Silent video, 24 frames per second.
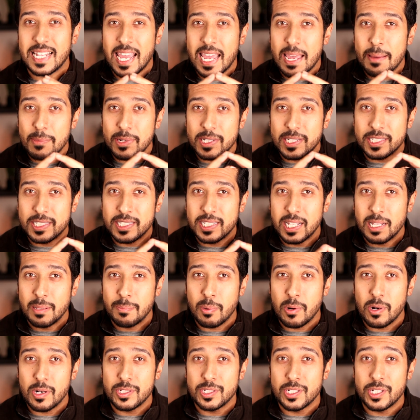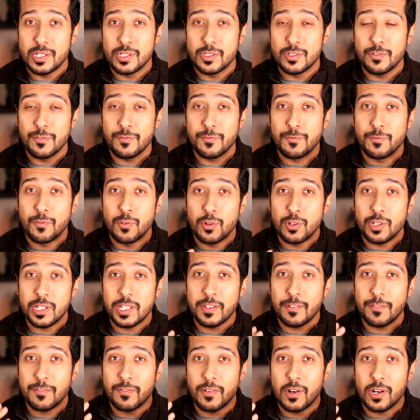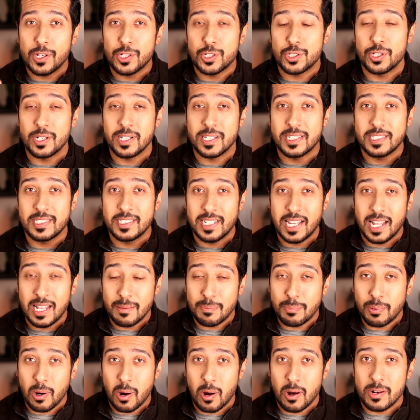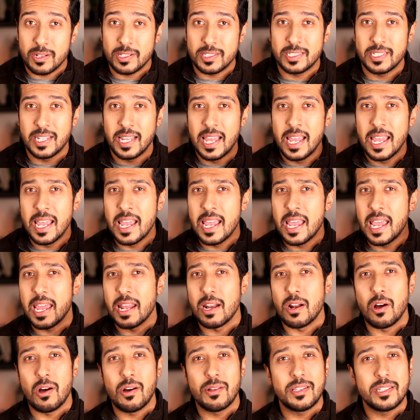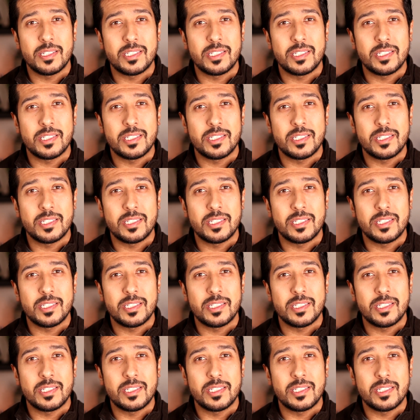damaged cell parts into fully functioning cell parts. And all